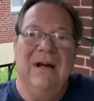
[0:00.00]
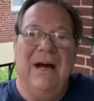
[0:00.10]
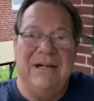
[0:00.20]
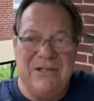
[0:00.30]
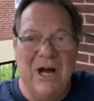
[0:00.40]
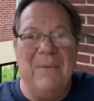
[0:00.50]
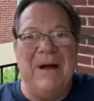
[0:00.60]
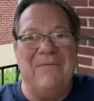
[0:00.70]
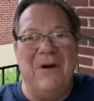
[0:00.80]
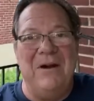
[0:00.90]
I tell
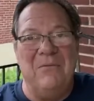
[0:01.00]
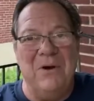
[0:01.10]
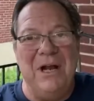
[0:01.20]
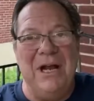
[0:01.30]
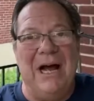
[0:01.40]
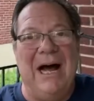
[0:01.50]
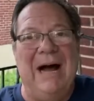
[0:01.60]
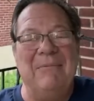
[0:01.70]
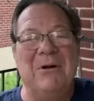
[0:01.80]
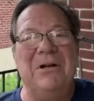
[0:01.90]
my friend Ree,
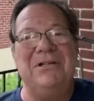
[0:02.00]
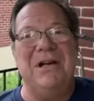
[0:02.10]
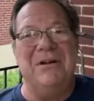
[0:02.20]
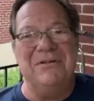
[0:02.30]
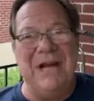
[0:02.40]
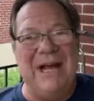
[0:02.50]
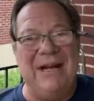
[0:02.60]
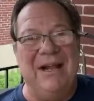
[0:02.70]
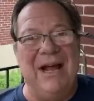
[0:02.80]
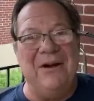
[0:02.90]
I'm going to tell Dan
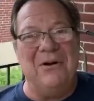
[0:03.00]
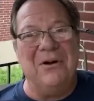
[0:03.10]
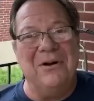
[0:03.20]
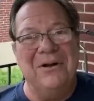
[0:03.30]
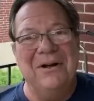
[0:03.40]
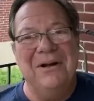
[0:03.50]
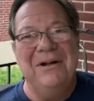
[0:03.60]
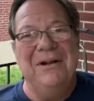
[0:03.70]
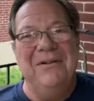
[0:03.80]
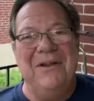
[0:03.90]
later
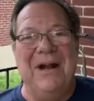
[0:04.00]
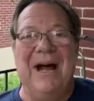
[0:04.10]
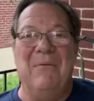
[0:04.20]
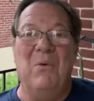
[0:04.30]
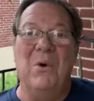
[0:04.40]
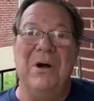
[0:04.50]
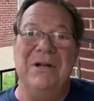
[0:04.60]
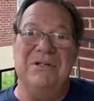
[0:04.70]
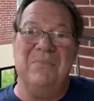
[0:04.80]
that I wore his